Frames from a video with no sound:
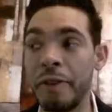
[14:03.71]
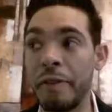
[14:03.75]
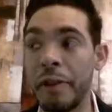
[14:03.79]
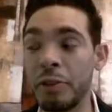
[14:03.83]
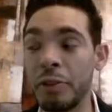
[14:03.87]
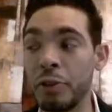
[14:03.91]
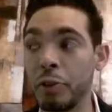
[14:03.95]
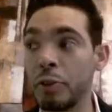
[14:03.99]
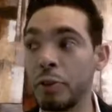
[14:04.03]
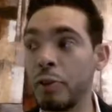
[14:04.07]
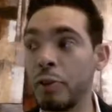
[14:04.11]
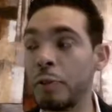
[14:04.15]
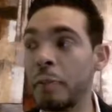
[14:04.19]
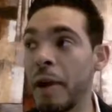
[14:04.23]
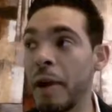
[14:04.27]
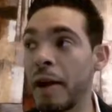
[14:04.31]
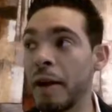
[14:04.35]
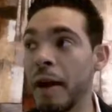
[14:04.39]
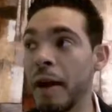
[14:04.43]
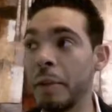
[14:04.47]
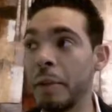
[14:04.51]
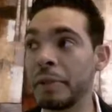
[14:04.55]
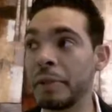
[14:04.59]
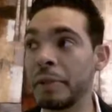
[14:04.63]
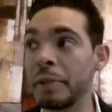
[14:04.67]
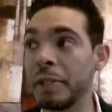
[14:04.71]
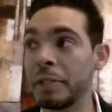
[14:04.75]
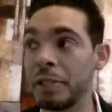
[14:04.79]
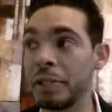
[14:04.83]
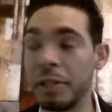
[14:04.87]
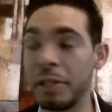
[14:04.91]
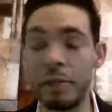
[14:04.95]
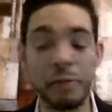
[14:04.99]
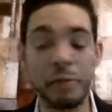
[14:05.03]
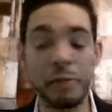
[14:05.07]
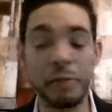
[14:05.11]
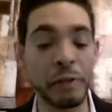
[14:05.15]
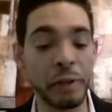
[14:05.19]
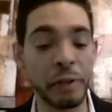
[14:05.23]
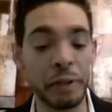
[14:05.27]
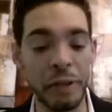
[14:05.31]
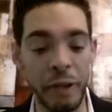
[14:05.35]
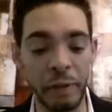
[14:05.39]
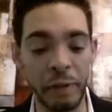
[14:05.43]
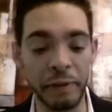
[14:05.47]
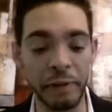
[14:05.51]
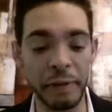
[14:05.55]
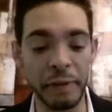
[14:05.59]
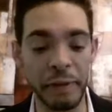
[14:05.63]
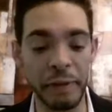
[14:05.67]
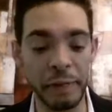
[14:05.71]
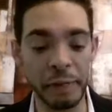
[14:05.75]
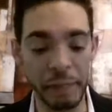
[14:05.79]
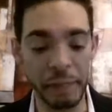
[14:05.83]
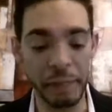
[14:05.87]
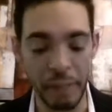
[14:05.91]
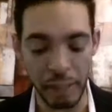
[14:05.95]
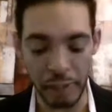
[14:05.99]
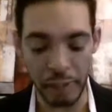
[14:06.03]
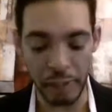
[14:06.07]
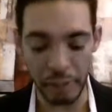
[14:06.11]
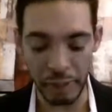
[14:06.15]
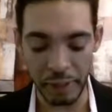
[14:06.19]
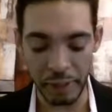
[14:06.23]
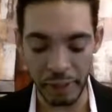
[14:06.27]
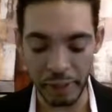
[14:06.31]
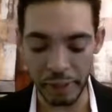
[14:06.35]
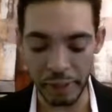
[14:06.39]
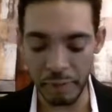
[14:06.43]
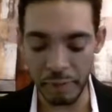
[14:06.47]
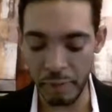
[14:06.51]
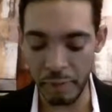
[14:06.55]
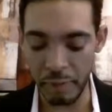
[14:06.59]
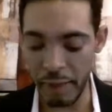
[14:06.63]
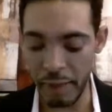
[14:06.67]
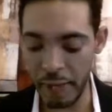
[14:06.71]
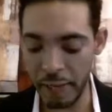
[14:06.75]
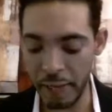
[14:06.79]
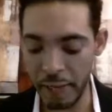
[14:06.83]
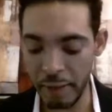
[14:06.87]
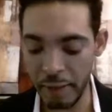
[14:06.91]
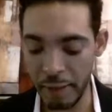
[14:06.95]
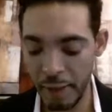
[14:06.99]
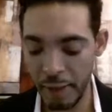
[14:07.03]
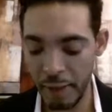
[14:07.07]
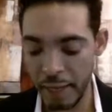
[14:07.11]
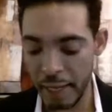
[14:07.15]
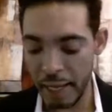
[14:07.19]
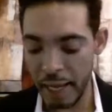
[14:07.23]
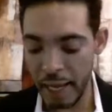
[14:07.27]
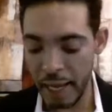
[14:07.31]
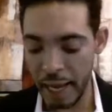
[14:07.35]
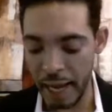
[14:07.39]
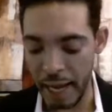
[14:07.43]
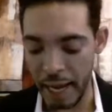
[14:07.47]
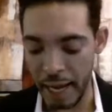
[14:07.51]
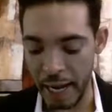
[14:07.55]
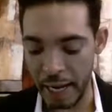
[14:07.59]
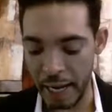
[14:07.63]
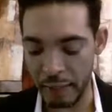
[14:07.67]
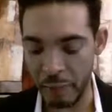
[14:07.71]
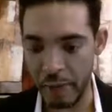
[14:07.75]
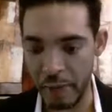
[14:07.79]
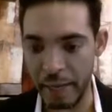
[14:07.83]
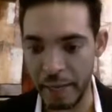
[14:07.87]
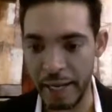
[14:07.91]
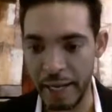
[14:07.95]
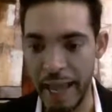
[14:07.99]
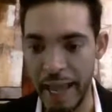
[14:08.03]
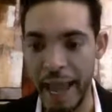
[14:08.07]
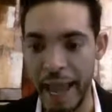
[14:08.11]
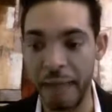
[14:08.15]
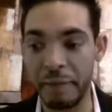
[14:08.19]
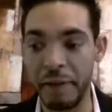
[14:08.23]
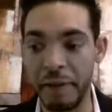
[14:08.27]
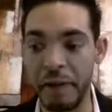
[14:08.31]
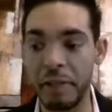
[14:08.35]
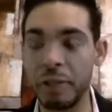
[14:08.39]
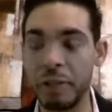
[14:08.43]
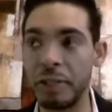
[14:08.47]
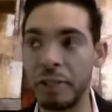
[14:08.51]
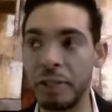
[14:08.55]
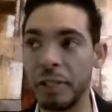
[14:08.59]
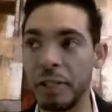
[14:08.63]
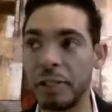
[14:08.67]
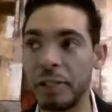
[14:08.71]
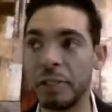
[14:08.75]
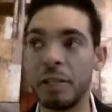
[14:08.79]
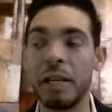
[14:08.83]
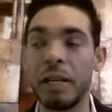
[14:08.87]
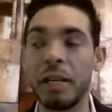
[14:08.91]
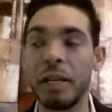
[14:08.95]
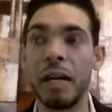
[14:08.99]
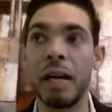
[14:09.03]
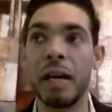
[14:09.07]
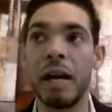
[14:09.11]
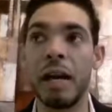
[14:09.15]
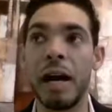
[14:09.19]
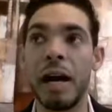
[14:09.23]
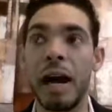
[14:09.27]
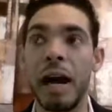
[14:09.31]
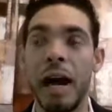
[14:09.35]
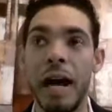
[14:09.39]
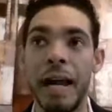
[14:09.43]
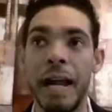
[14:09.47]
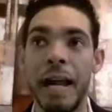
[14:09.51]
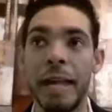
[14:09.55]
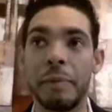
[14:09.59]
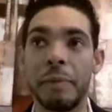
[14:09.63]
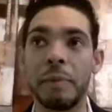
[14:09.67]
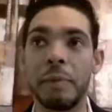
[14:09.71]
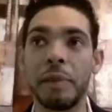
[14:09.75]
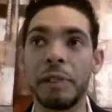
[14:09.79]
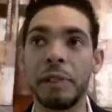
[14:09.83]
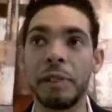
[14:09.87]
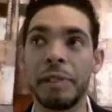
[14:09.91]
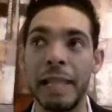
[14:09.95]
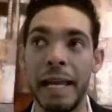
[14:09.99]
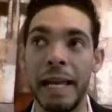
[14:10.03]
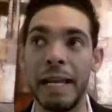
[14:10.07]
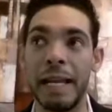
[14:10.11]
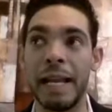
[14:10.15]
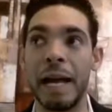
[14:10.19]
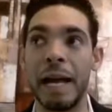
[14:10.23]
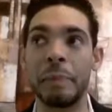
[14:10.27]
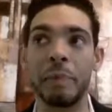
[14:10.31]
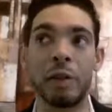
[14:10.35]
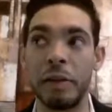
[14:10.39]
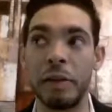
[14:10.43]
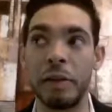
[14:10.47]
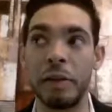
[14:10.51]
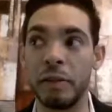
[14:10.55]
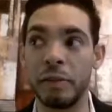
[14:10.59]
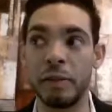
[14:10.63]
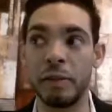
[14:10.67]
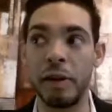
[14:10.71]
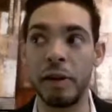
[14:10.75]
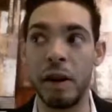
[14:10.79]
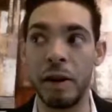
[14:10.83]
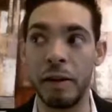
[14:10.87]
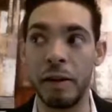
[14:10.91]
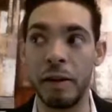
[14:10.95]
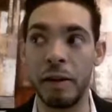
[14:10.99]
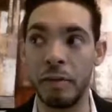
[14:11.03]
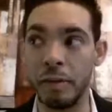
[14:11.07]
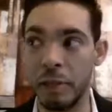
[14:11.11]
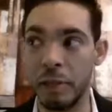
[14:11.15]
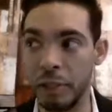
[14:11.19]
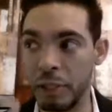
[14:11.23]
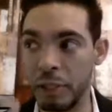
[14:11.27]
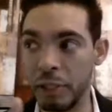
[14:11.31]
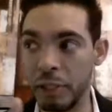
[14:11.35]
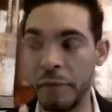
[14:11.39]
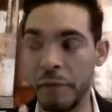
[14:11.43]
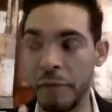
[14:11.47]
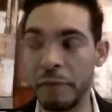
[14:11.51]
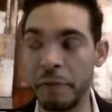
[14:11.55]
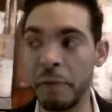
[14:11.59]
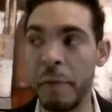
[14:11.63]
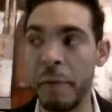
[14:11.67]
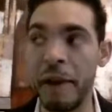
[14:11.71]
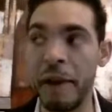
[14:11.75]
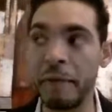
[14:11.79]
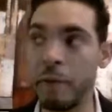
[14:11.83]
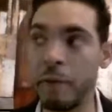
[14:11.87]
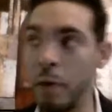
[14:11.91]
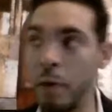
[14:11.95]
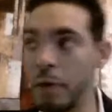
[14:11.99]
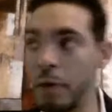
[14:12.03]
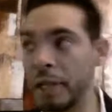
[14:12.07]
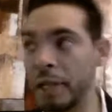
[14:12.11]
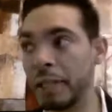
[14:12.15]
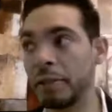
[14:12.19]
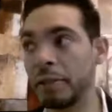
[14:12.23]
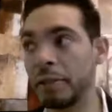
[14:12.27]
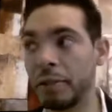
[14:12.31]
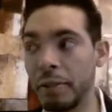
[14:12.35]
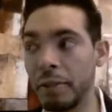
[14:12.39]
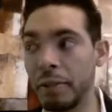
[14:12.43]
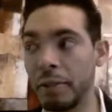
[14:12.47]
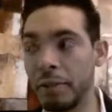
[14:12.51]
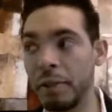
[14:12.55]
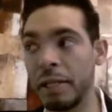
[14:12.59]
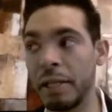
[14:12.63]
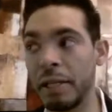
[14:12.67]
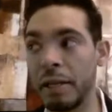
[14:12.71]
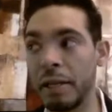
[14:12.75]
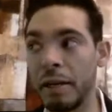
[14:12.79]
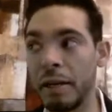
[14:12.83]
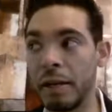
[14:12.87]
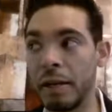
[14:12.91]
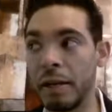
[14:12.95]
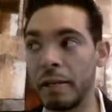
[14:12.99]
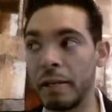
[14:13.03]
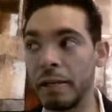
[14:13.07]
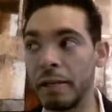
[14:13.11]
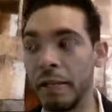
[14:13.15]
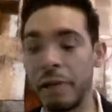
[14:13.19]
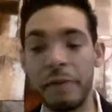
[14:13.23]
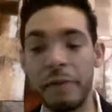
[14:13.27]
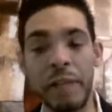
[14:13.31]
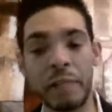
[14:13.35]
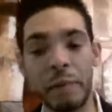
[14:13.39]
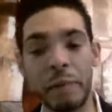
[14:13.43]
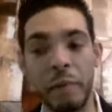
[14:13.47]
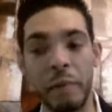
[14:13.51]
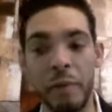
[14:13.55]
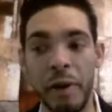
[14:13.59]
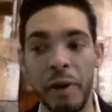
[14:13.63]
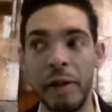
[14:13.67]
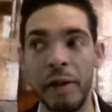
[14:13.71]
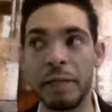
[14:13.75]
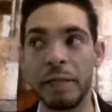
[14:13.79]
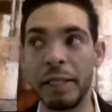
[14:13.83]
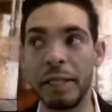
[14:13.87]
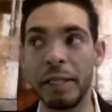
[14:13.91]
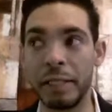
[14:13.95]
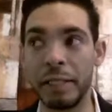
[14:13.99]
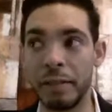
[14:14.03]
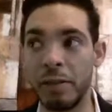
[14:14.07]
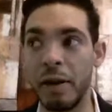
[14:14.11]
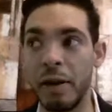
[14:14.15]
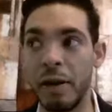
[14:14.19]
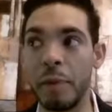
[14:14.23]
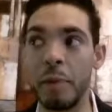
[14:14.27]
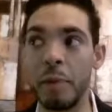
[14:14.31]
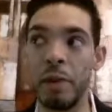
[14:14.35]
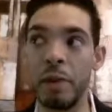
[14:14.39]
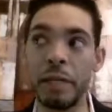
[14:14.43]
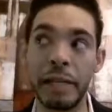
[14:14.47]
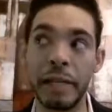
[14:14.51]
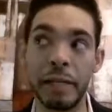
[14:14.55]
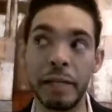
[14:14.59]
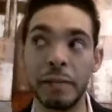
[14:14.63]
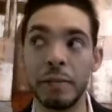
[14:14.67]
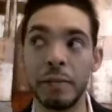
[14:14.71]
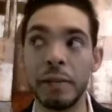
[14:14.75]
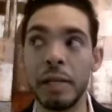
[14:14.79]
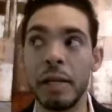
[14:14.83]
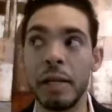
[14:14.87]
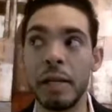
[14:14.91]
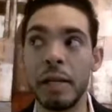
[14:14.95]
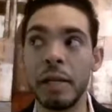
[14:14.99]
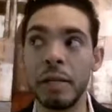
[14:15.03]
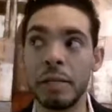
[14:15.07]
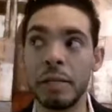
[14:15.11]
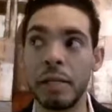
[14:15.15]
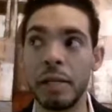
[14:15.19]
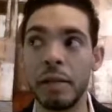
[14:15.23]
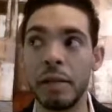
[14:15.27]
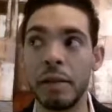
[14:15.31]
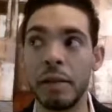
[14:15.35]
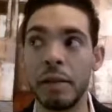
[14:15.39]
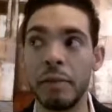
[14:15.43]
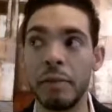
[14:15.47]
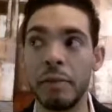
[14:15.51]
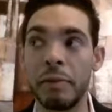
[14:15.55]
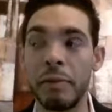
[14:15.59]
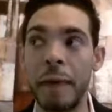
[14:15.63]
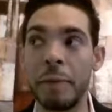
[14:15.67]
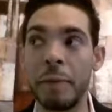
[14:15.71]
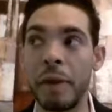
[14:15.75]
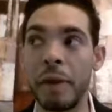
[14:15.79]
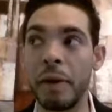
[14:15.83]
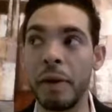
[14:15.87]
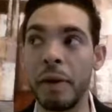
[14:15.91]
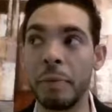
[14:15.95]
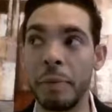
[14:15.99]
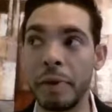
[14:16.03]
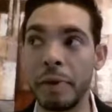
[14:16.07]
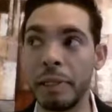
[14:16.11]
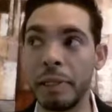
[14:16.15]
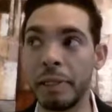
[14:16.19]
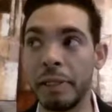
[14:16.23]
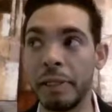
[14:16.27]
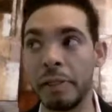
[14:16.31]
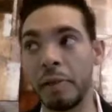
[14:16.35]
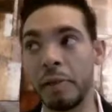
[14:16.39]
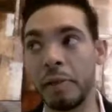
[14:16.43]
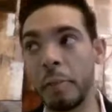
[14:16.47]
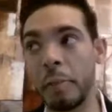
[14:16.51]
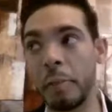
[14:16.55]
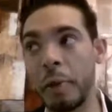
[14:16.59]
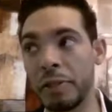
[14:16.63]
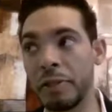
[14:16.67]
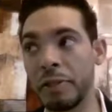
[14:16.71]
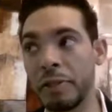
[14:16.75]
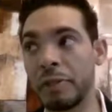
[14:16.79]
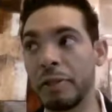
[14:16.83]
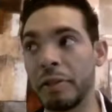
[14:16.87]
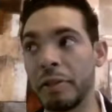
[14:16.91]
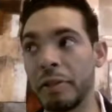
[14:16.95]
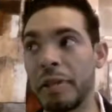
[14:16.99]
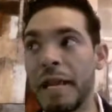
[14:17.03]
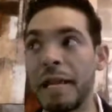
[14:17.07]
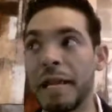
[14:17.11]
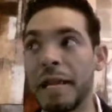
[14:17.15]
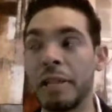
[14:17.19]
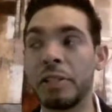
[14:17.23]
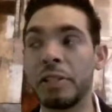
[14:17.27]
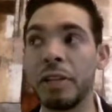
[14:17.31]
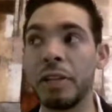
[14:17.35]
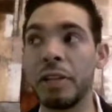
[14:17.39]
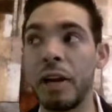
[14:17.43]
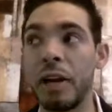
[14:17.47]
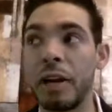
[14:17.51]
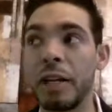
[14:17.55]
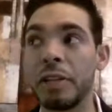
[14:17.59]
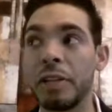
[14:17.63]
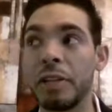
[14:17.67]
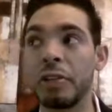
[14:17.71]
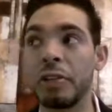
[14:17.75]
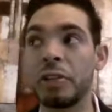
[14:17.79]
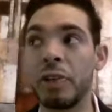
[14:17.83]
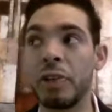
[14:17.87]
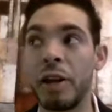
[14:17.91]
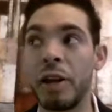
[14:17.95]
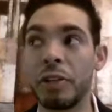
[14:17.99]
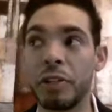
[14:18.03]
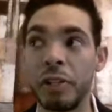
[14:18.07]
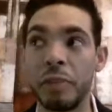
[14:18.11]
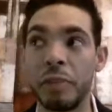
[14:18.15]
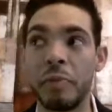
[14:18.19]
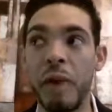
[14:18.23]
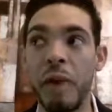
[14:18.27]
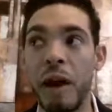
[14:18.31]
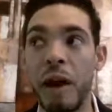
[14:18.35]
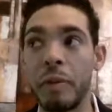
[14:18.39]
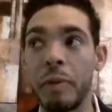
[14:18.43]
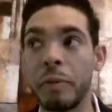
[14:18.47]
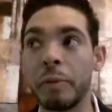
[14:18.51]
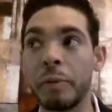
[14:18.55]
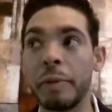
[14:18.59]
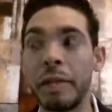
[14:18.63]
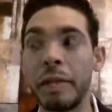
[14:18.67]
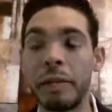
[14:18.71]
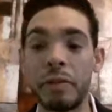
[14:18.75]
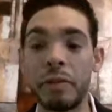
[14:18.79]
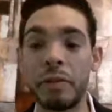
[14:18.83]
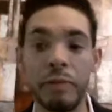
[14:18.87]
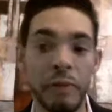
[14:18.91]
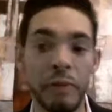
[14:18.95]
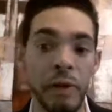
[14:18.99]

Venture Group competition in Philadelphia, uh, which is in May. And when that finishes, I'm then I'm gonna start uh, shift my focus to the uh, the investment project. So I'm looking to wrap up you know, the purchase of land and start construction probably in the